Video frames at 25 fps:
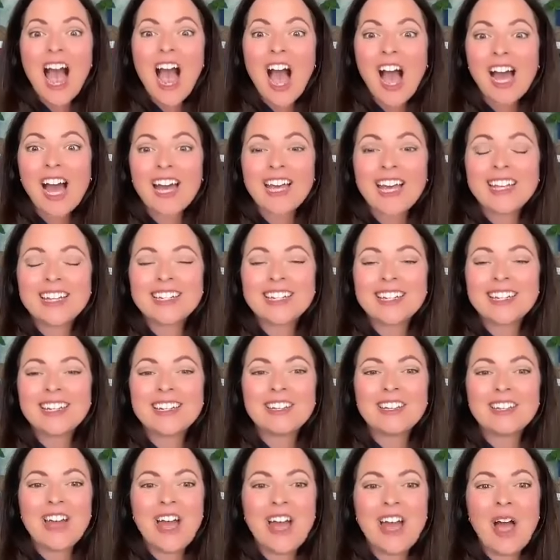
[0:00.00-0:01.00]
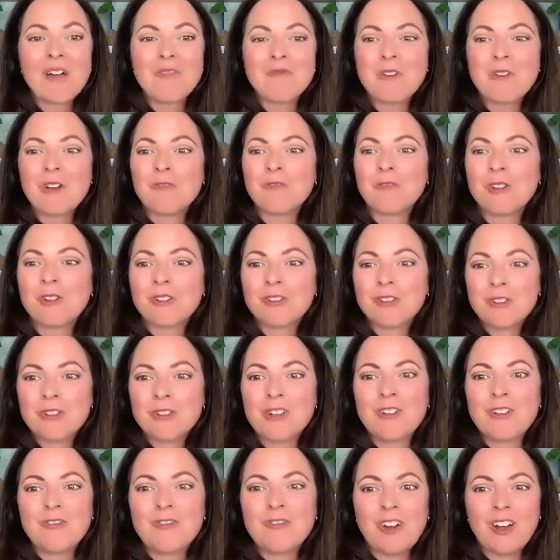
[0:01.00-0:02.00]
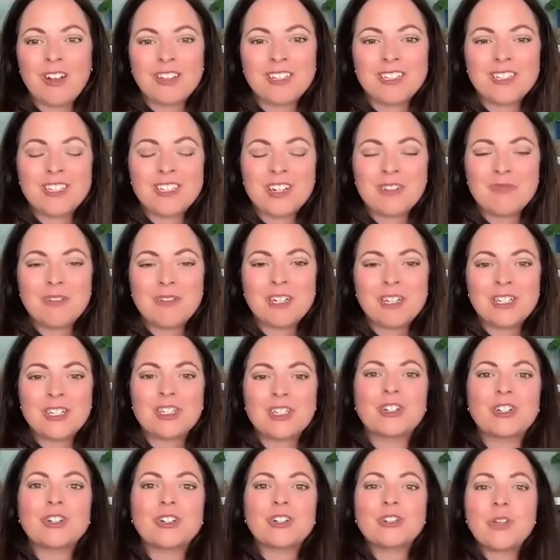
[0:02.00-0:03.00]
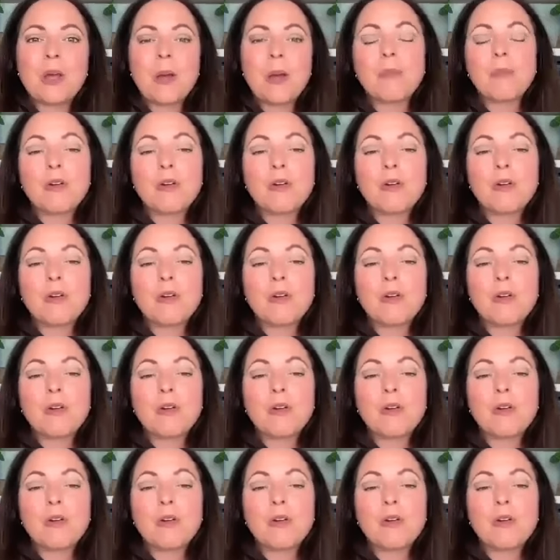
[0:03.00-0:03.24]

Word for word: on um, recruiting volunteer ministers